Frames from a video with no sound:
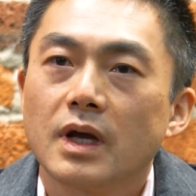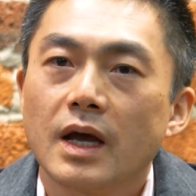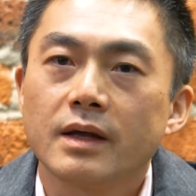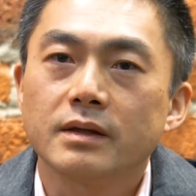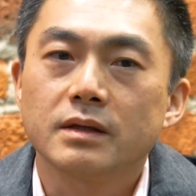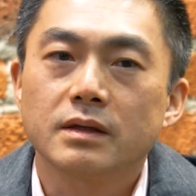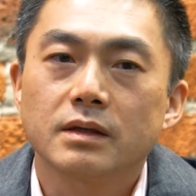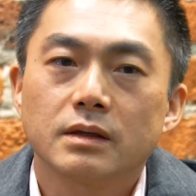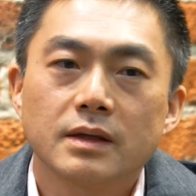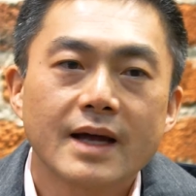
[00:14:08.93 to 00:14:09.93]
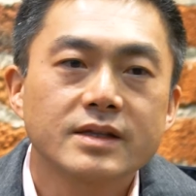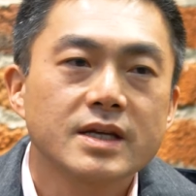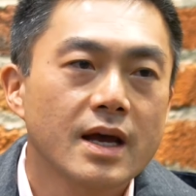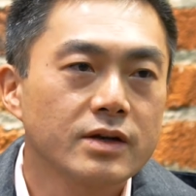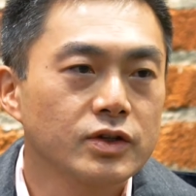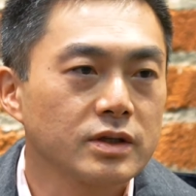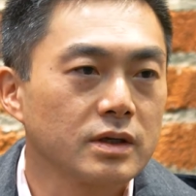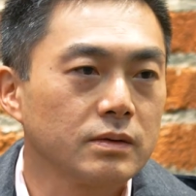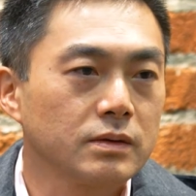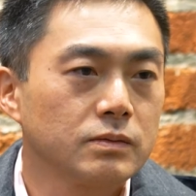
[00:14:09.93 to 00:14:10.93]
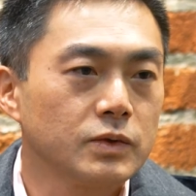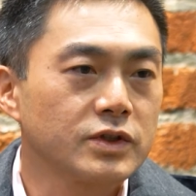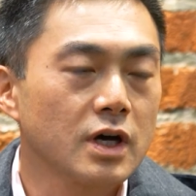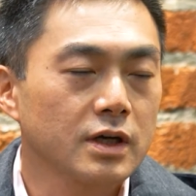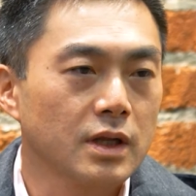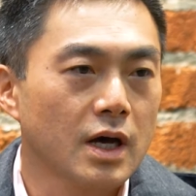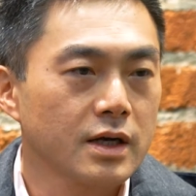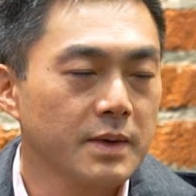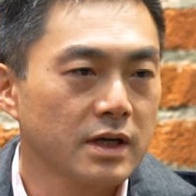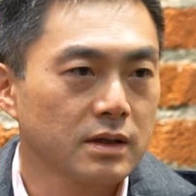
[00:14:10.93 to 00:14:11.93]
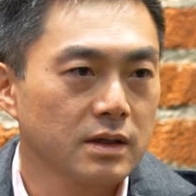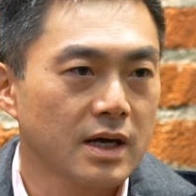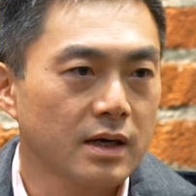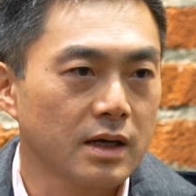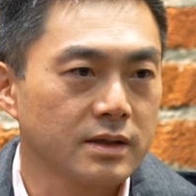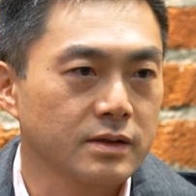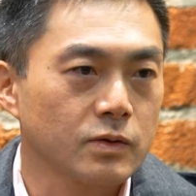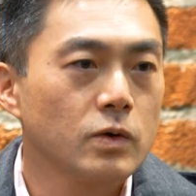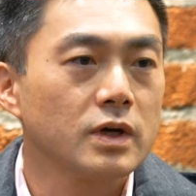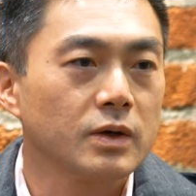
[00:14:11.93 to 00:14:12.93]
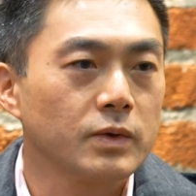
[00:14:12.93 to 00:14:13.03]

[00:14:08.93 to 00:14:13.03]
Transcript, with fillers: And that tension, we talk a lot about that at Sequoia.